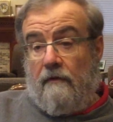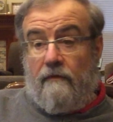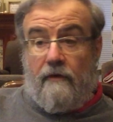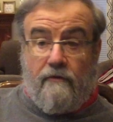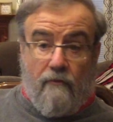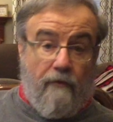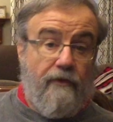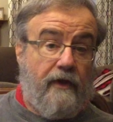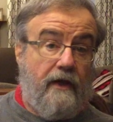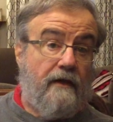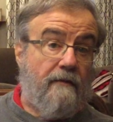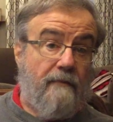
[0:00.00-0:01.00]
the northern
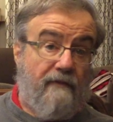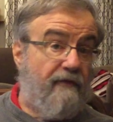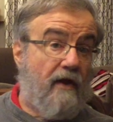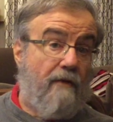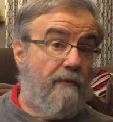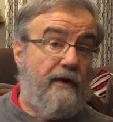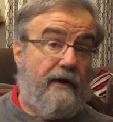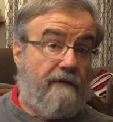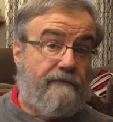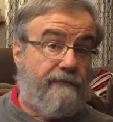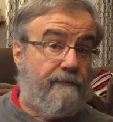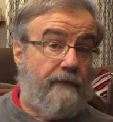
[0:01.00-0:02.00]
kingdom never got rid
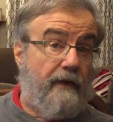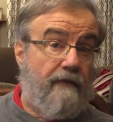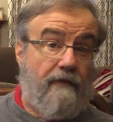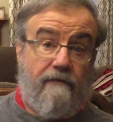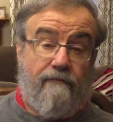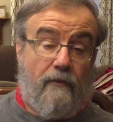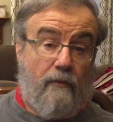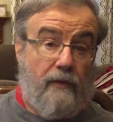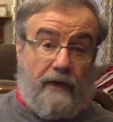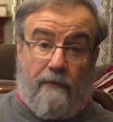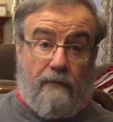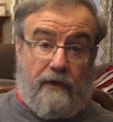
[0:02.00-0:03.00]
of, and therefore
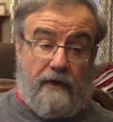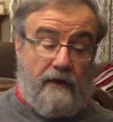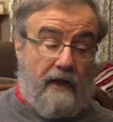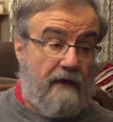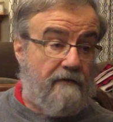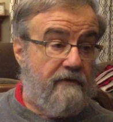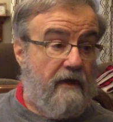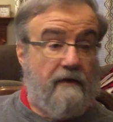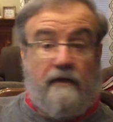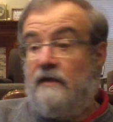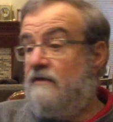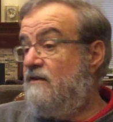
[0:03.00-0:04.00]
when it went into exile,
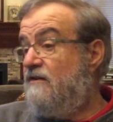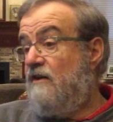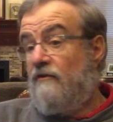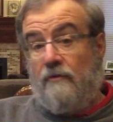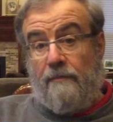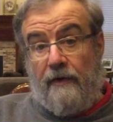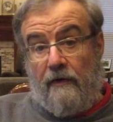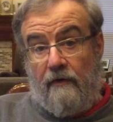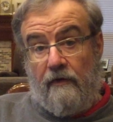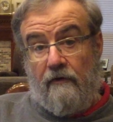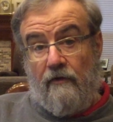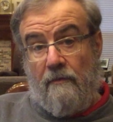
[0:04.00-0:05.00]
it just
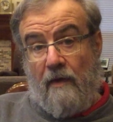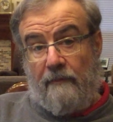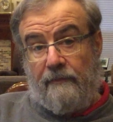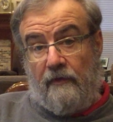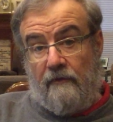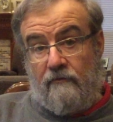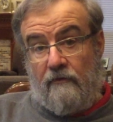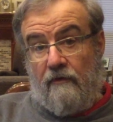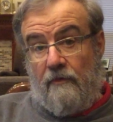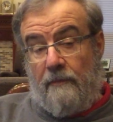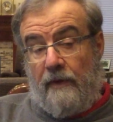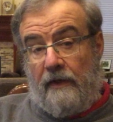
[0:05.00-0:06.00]
disappeared into the population of
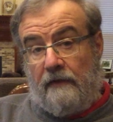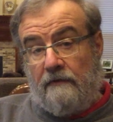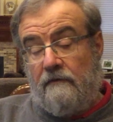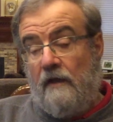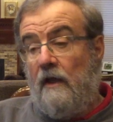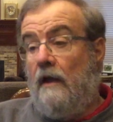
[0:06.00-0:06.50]
the pagans.